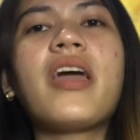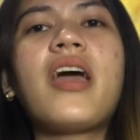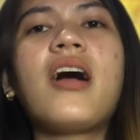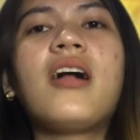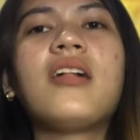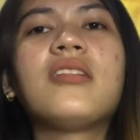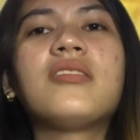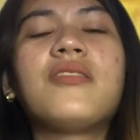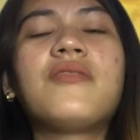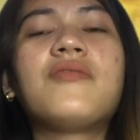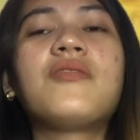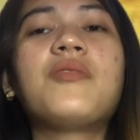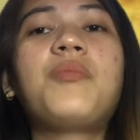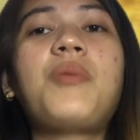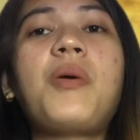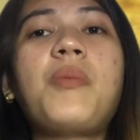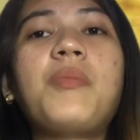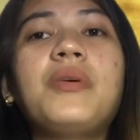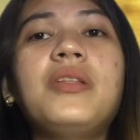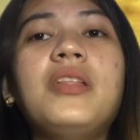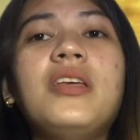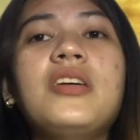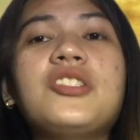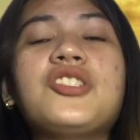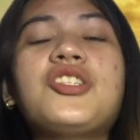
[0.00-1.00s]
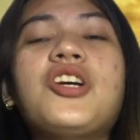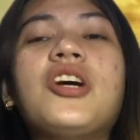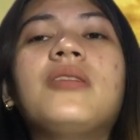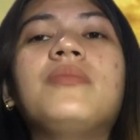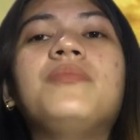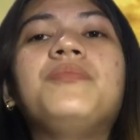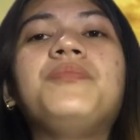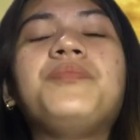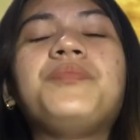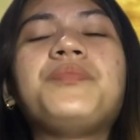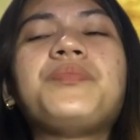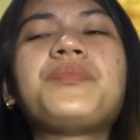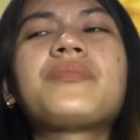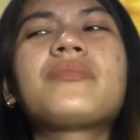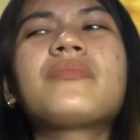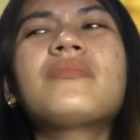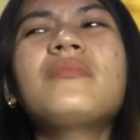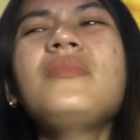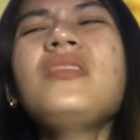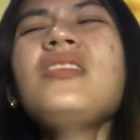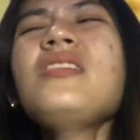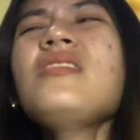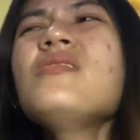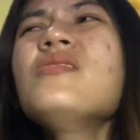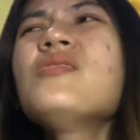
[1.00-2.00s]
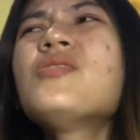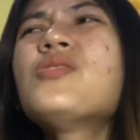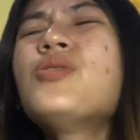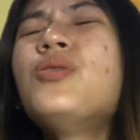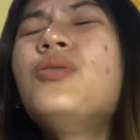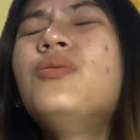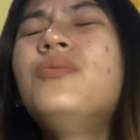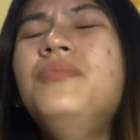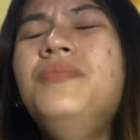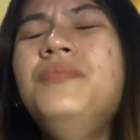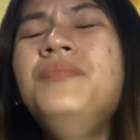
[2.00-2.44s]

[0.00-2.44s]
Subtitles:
health of the population. So,